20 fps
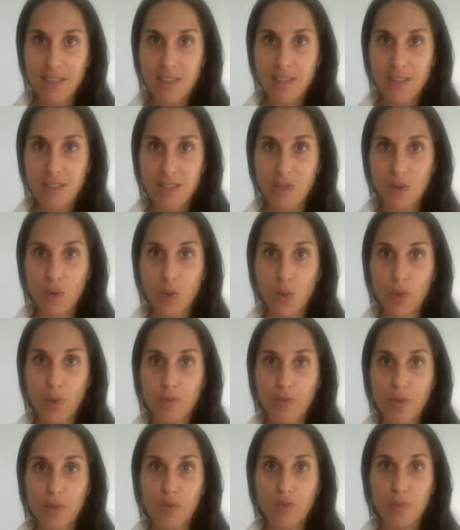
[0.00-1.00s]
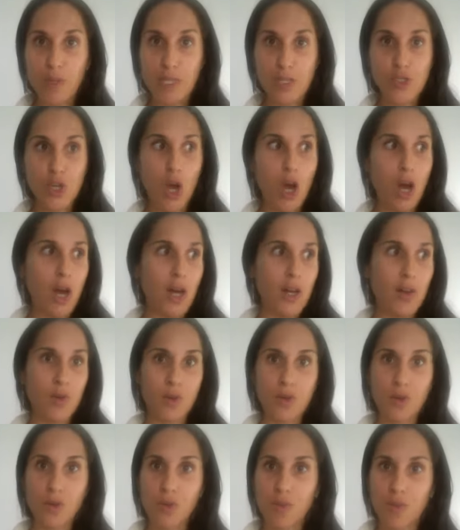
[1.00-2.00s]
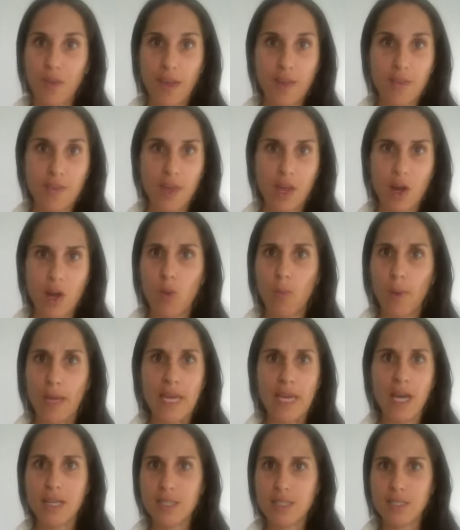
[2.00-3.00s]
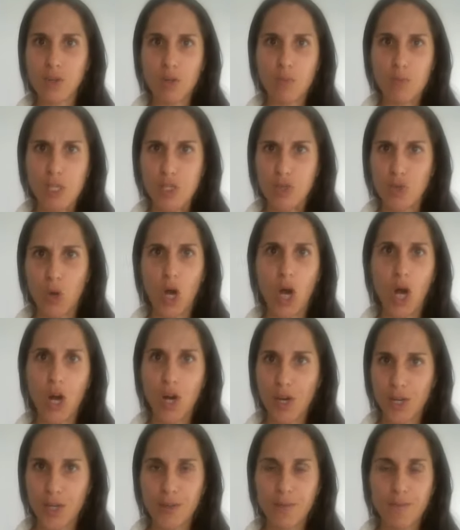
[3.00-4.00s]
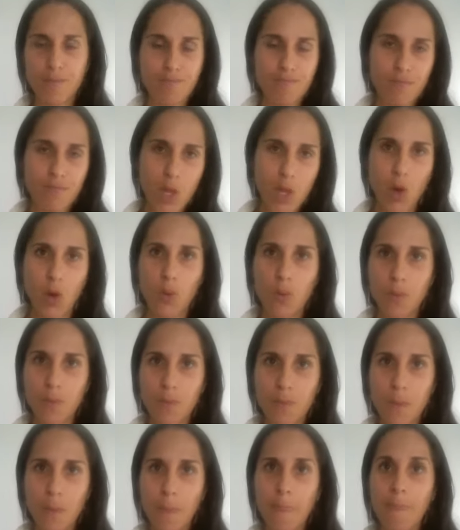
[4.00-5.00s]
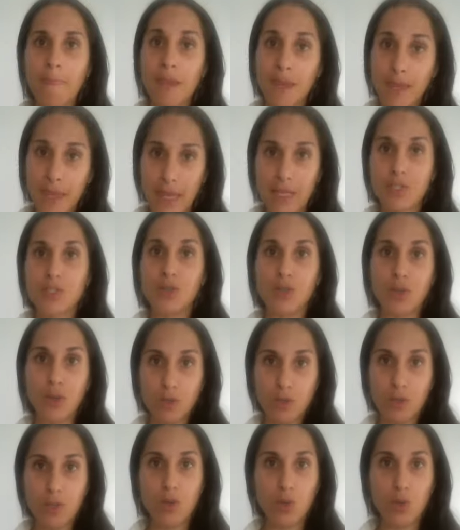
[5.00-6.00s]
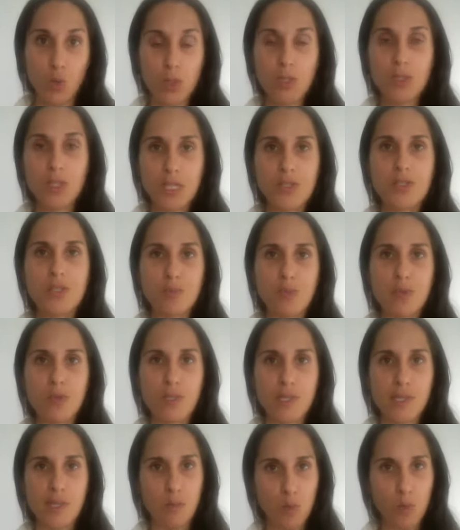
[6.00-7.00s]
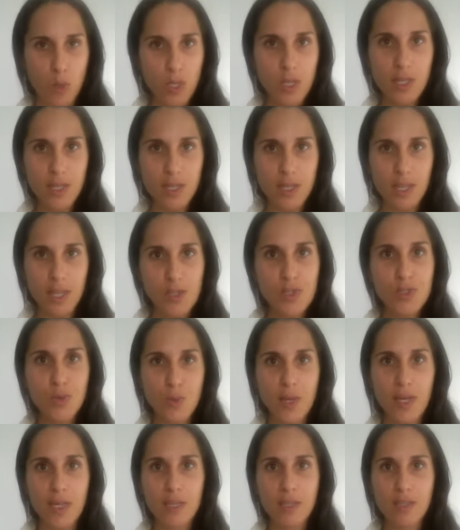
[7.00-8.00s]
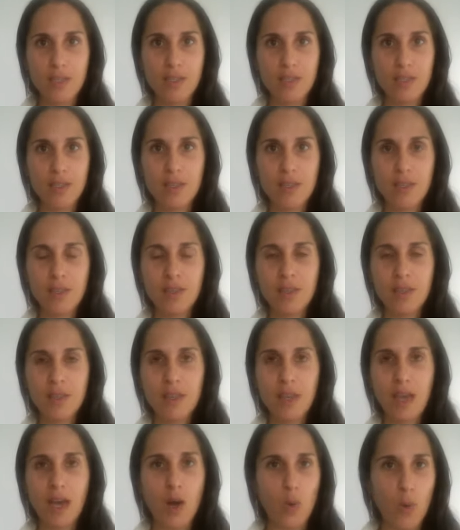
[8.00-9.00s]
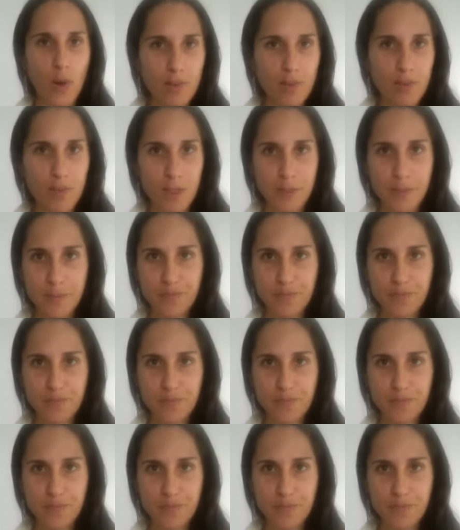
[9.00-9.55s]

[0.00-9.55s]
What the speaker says: So if you've been taught or you think that, oh my God, it's going to be so hard, no. Yes, you will need to put some work into it. However,